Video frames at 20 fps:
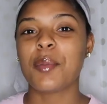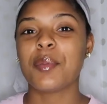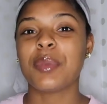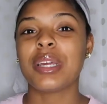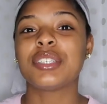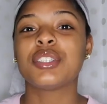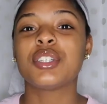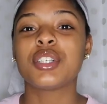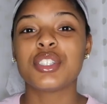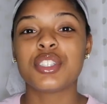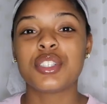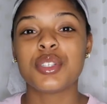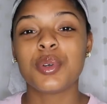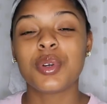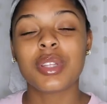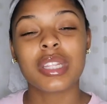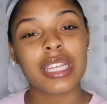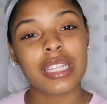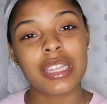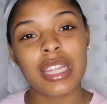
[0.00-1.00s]
Make sure to
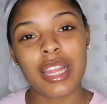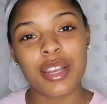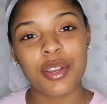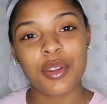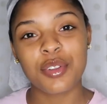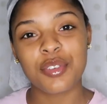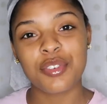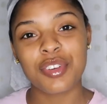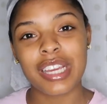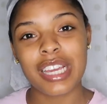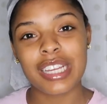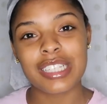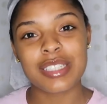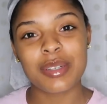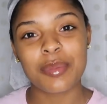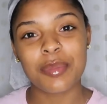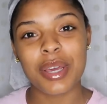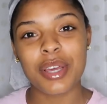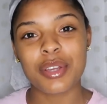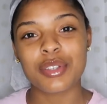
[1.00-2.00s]
click that
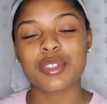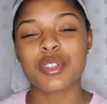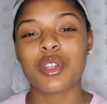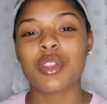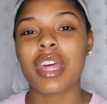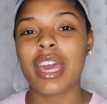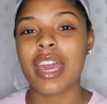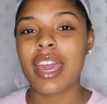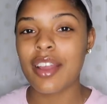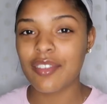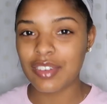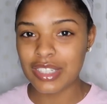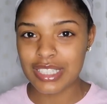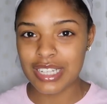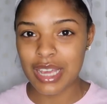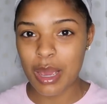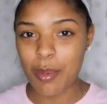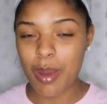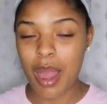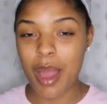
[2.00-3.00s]
notification bell so that every
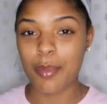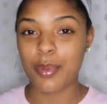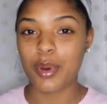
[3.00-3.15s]
time I